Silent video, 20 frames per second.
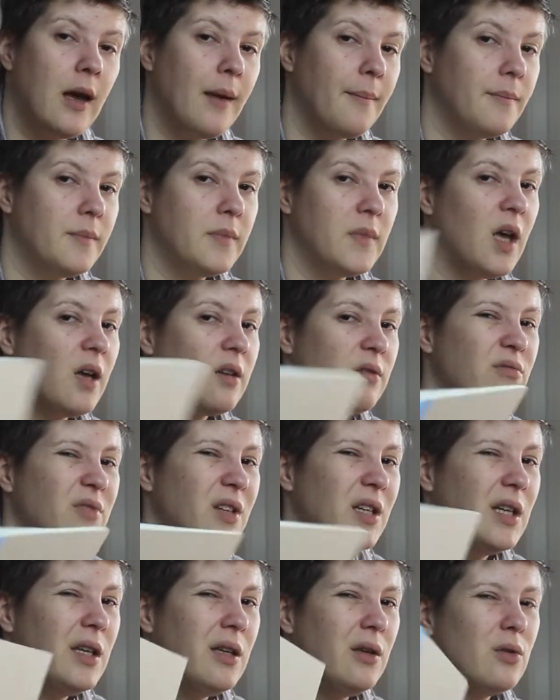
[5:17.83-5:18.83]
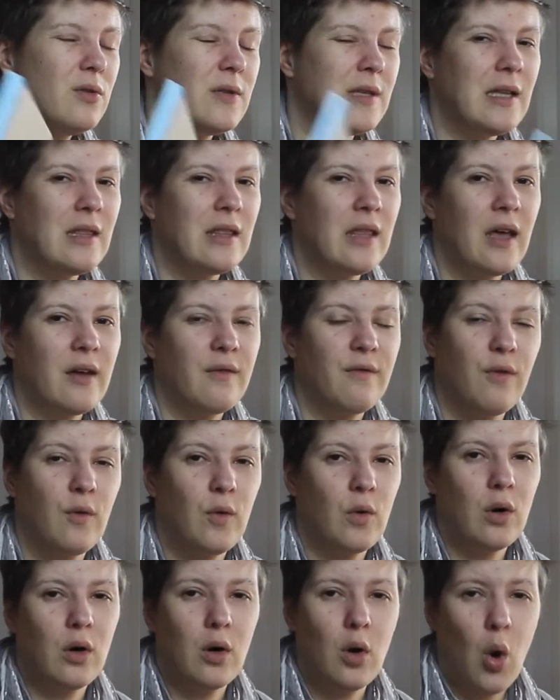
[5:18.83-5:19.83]
I'm not really using that
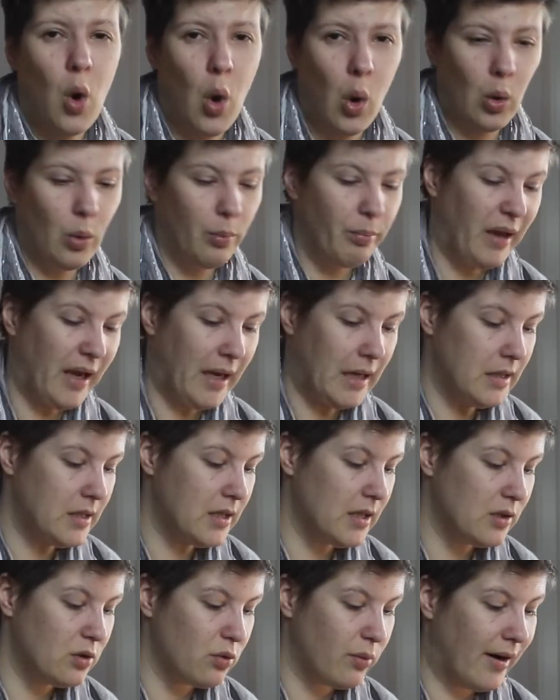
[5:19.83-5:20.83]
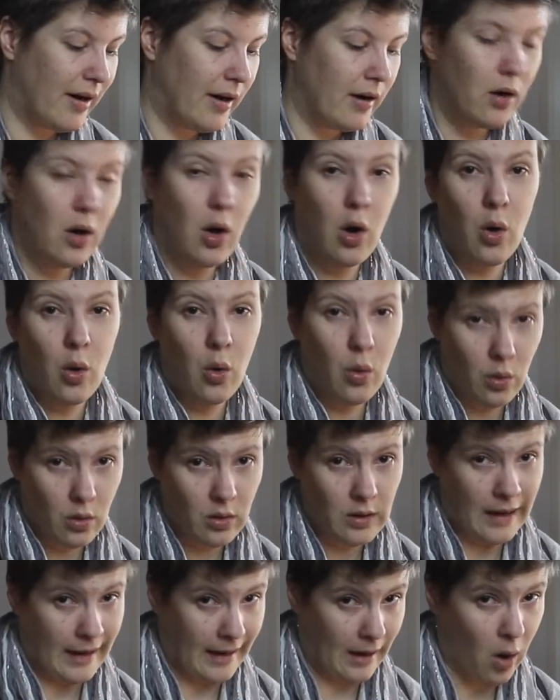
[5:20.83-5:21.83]
for whole paintings where I go
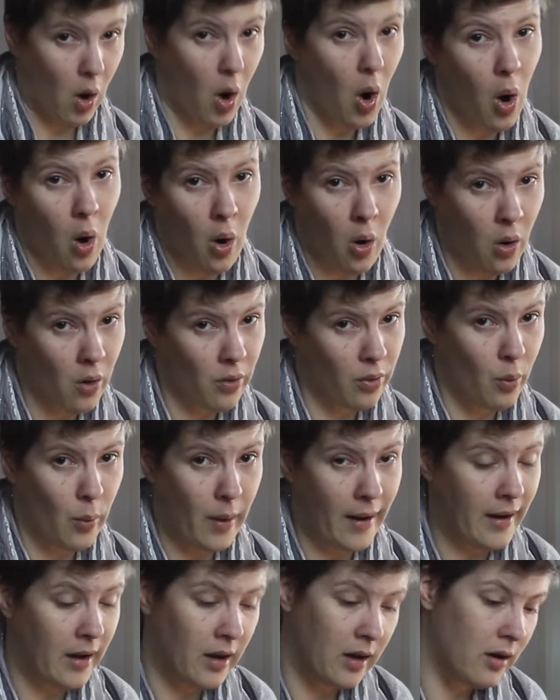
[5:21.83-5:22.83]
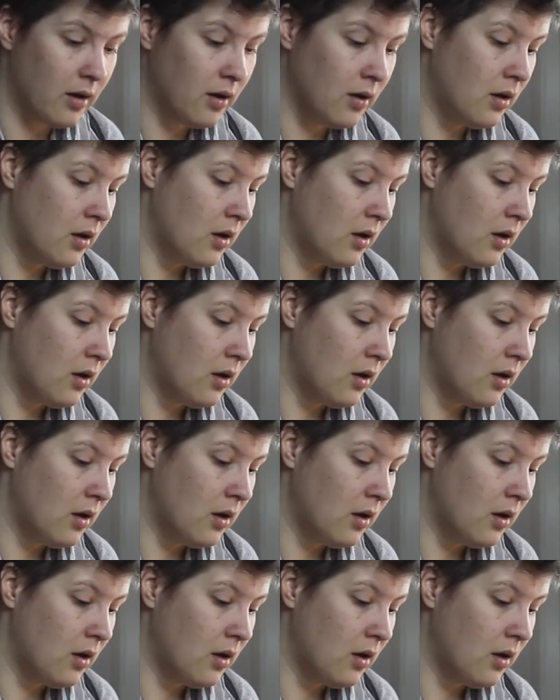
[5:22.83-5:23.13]
like all the way,